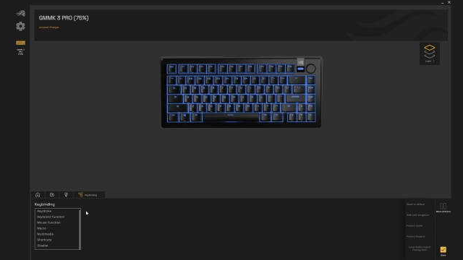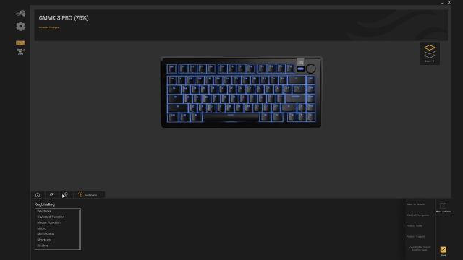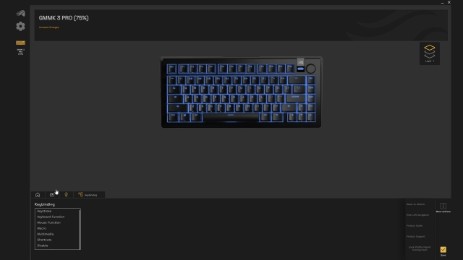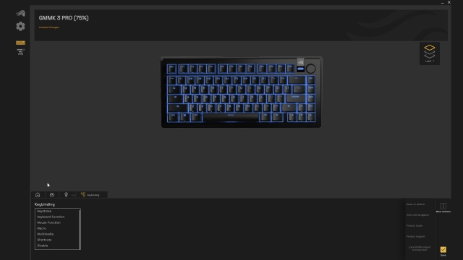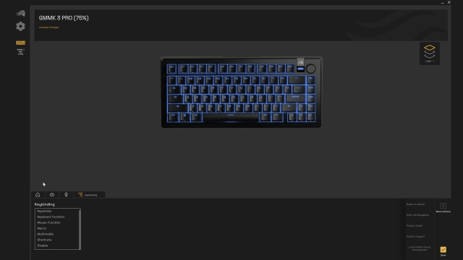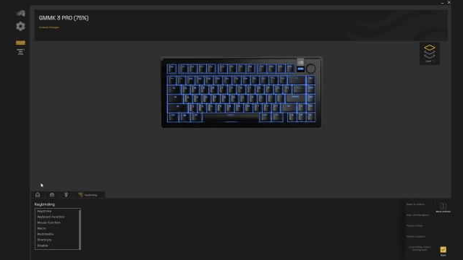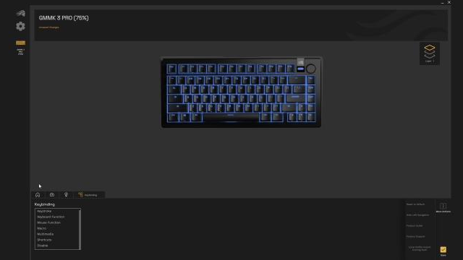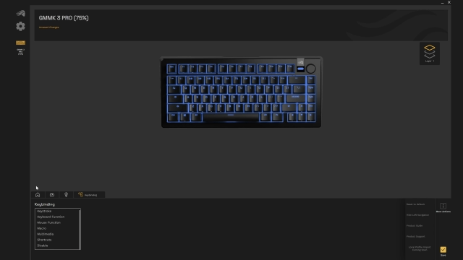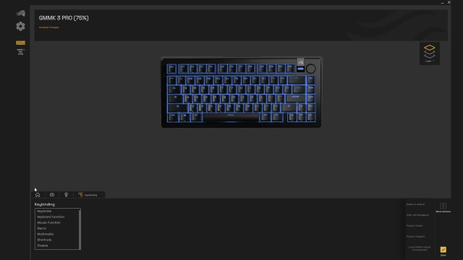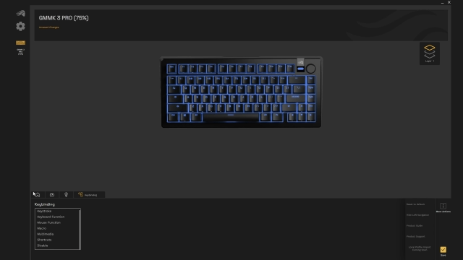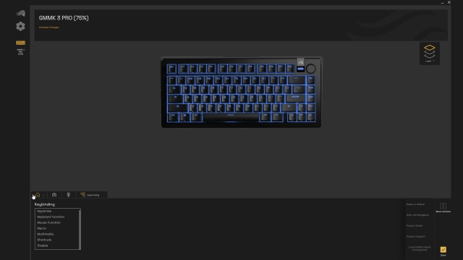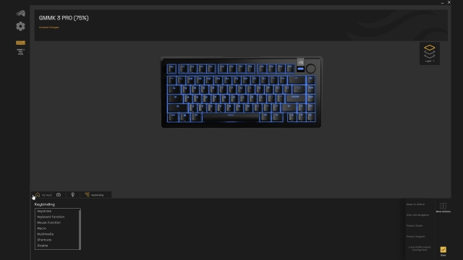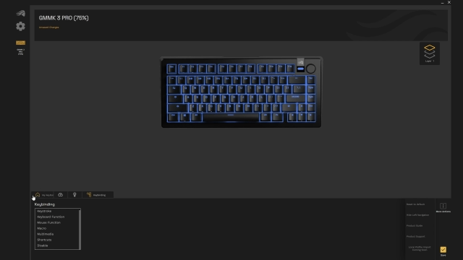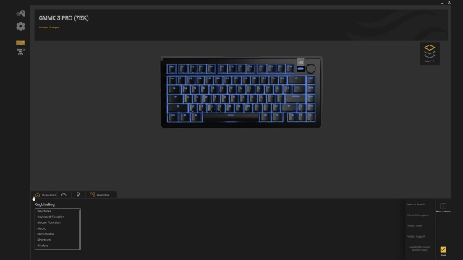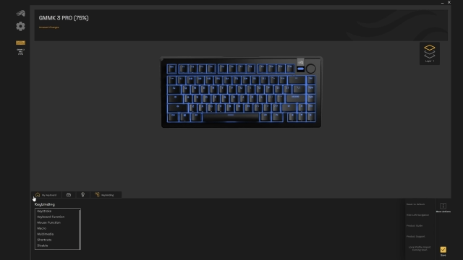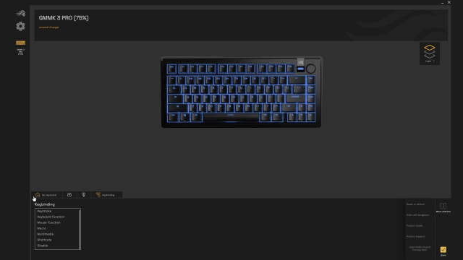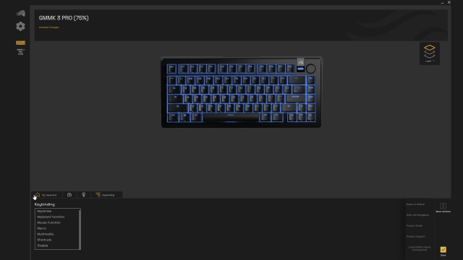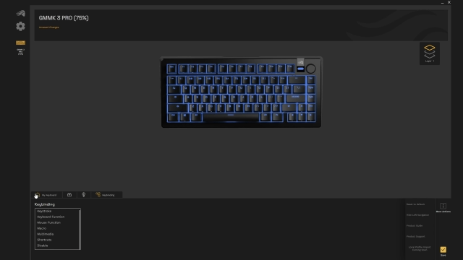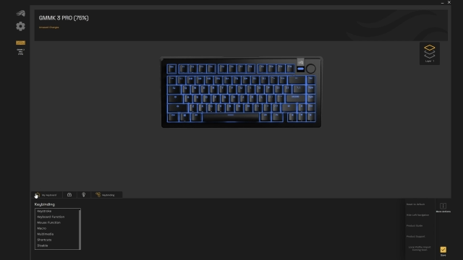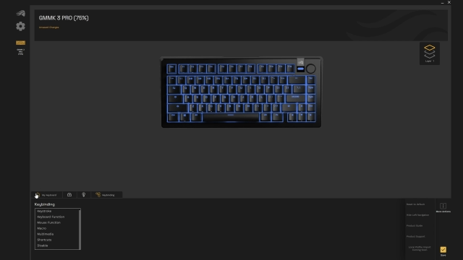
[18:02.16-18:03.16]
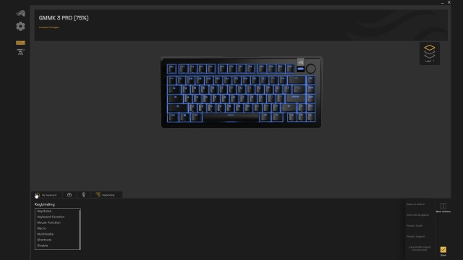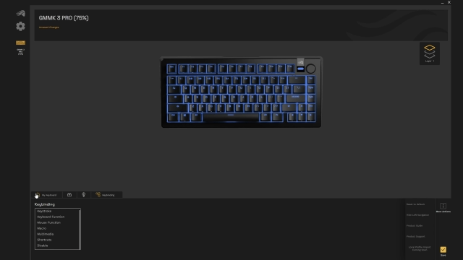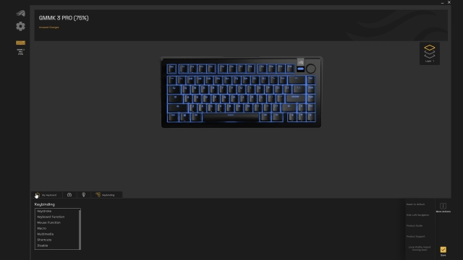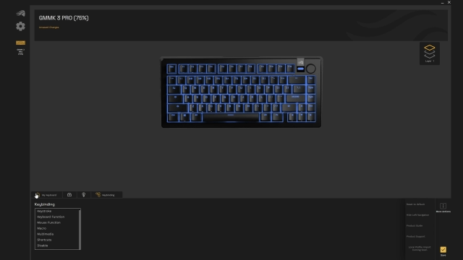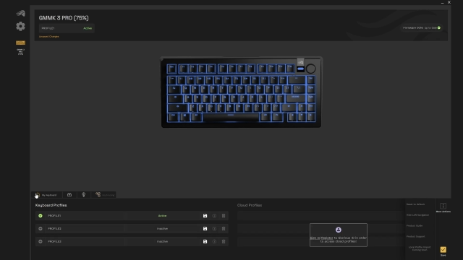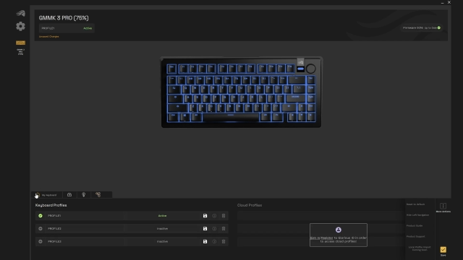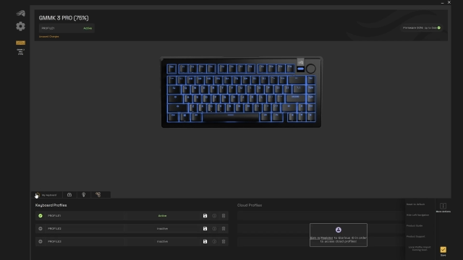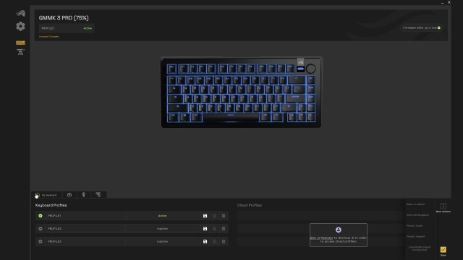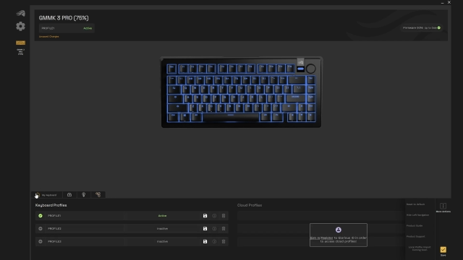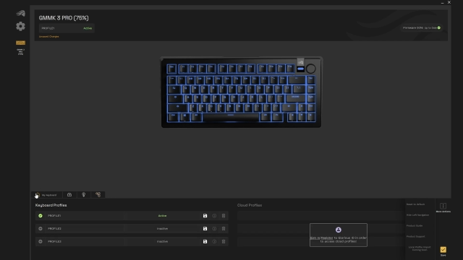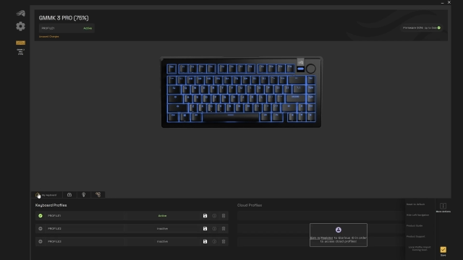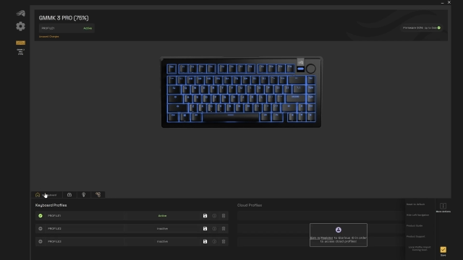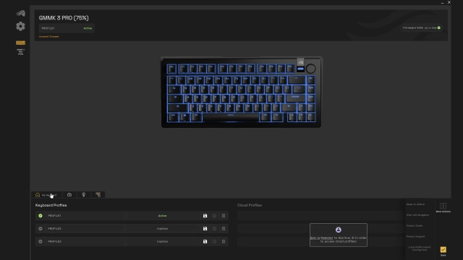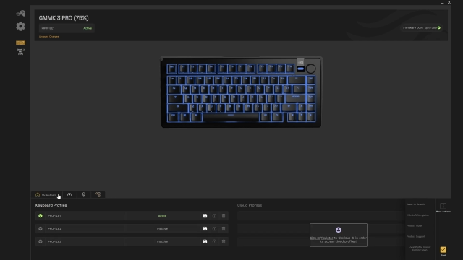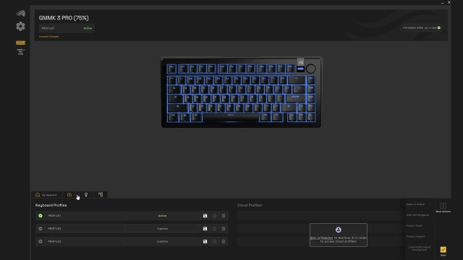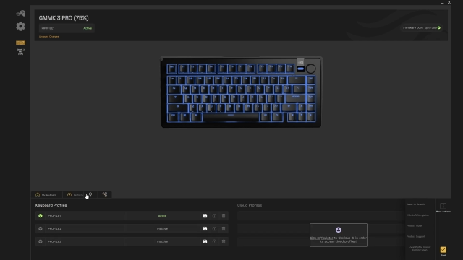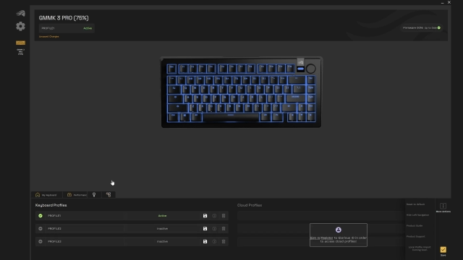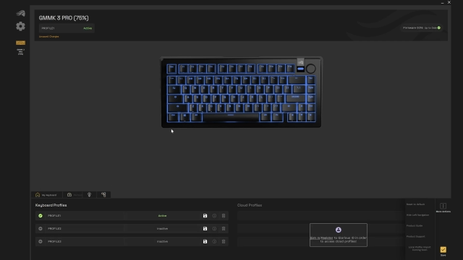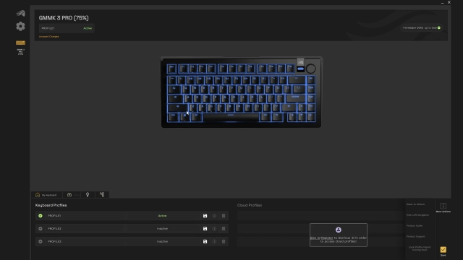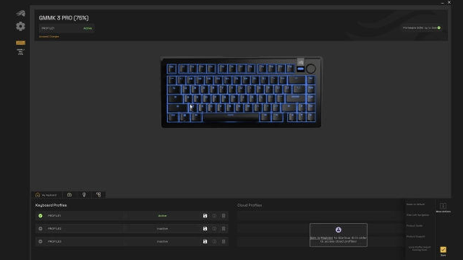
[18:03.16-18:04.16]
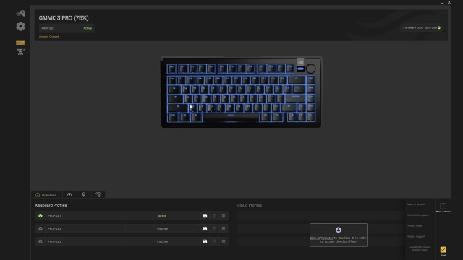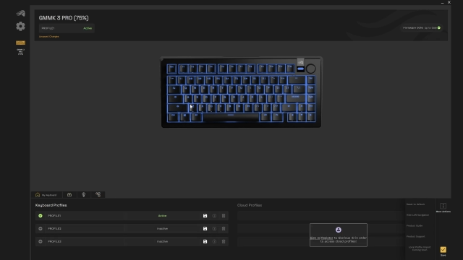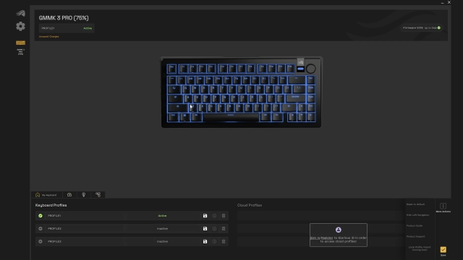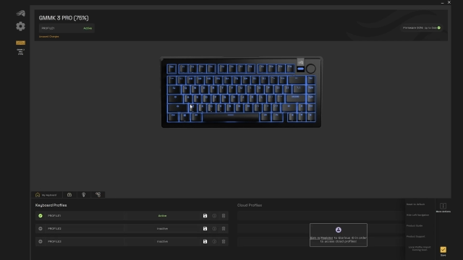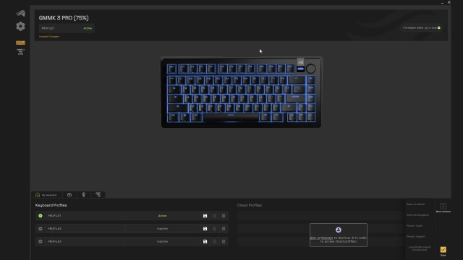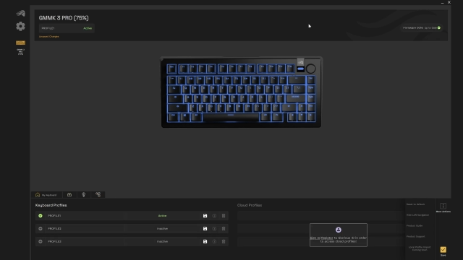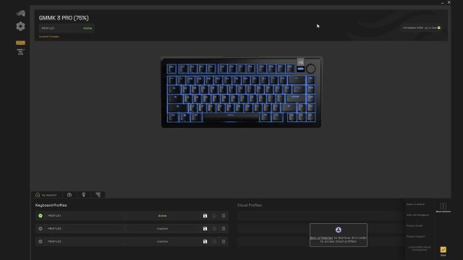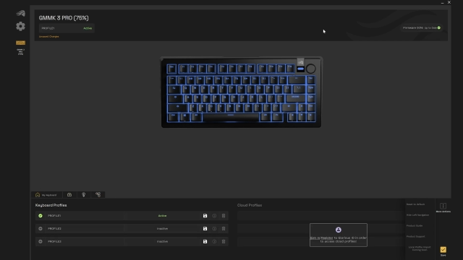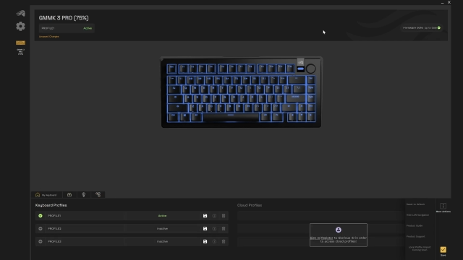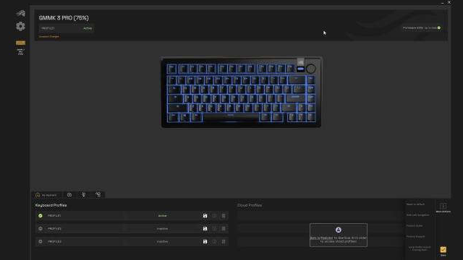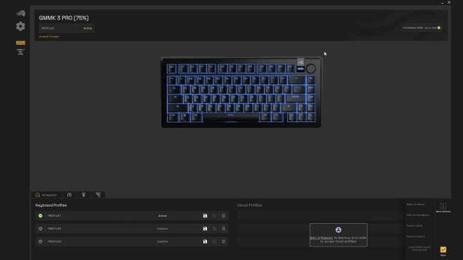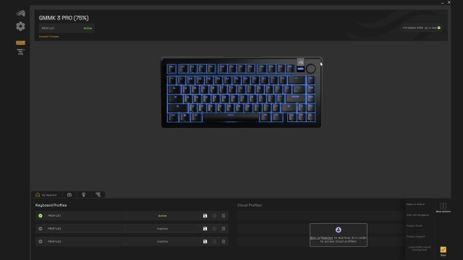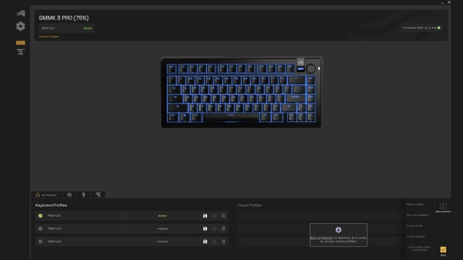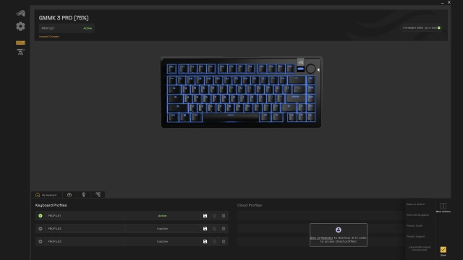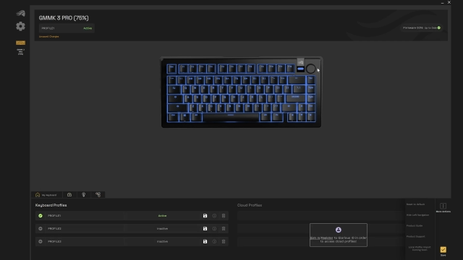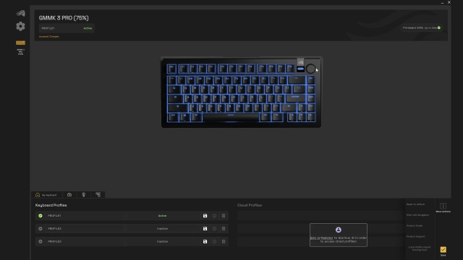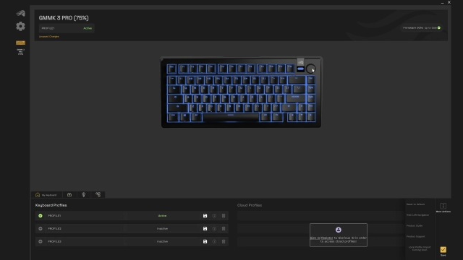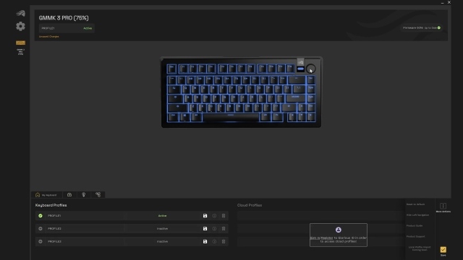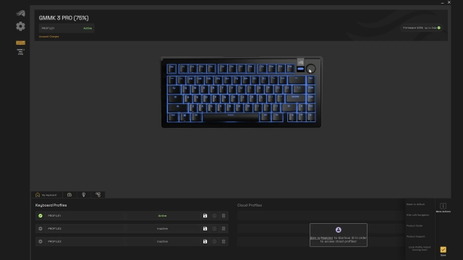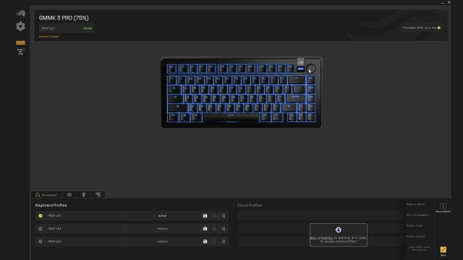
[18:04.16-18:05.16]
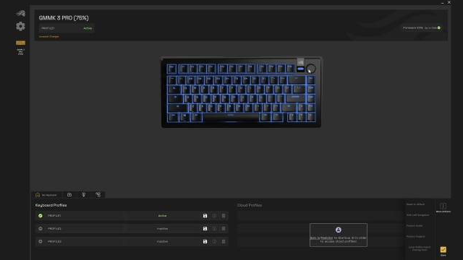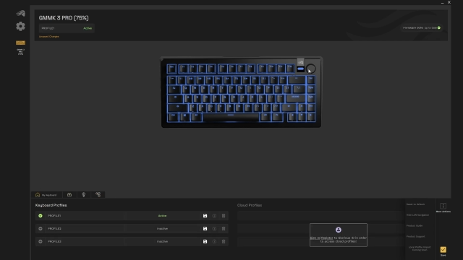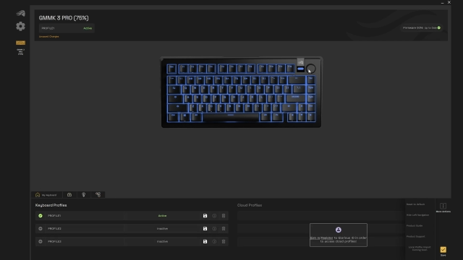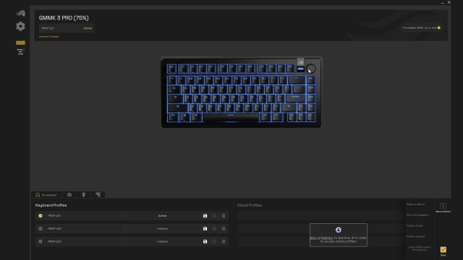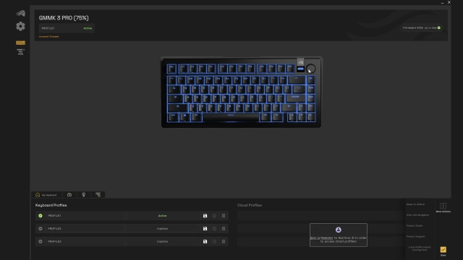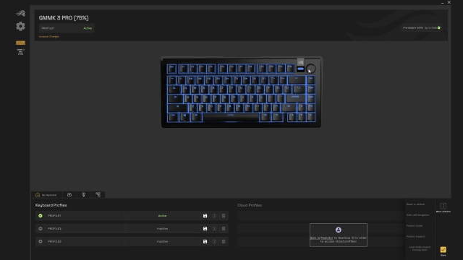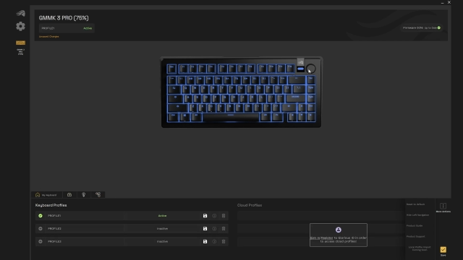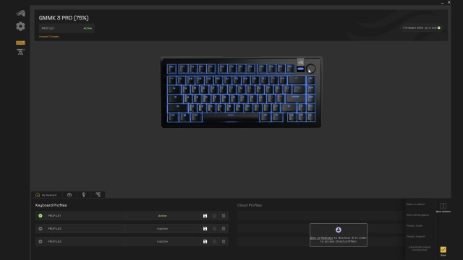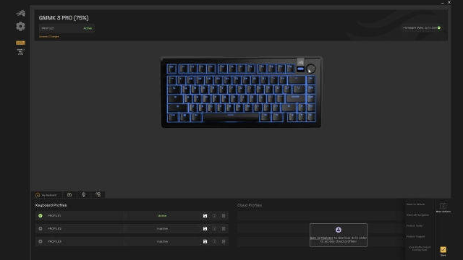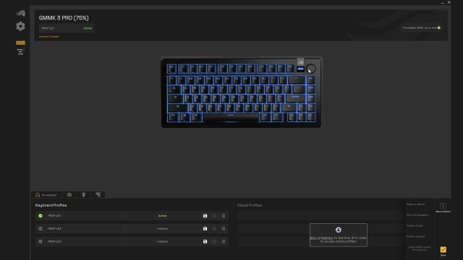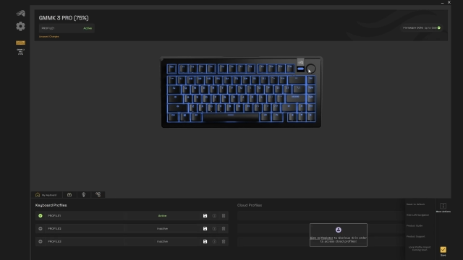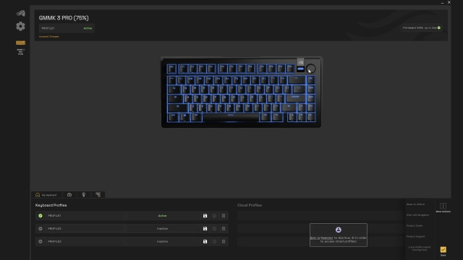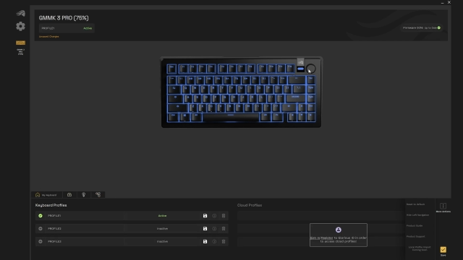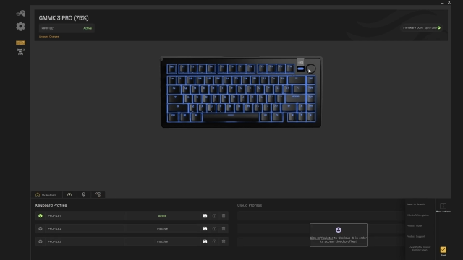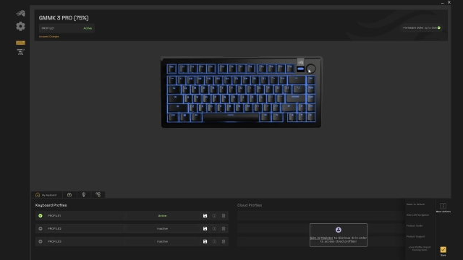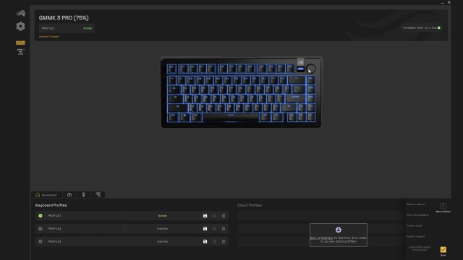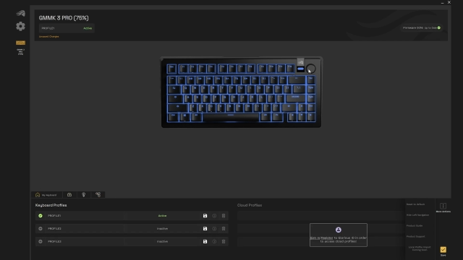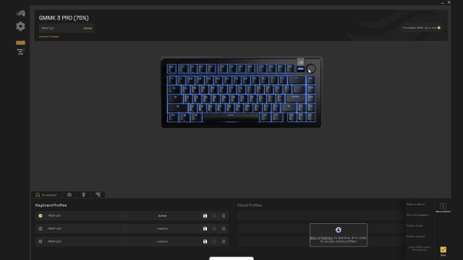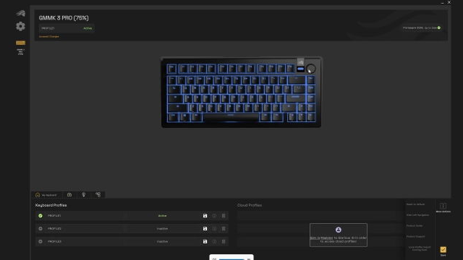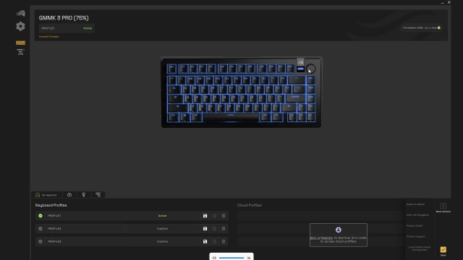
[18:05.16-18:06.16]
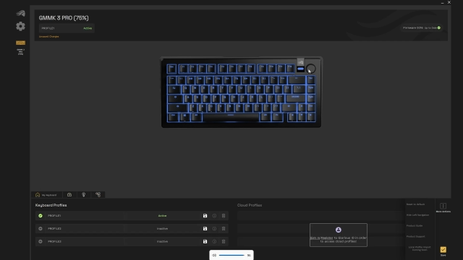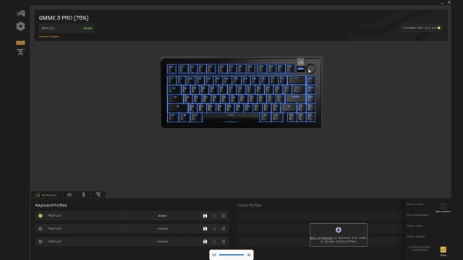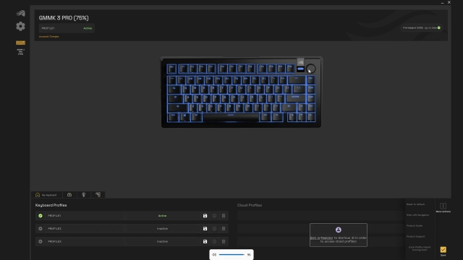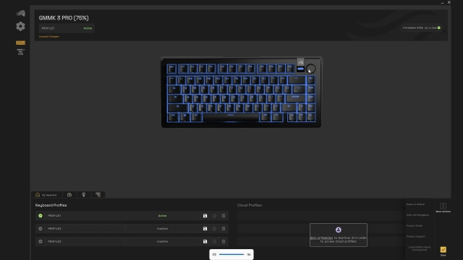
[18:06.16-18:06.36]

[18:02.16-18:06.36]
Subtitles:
Nobody's mouth can be seen.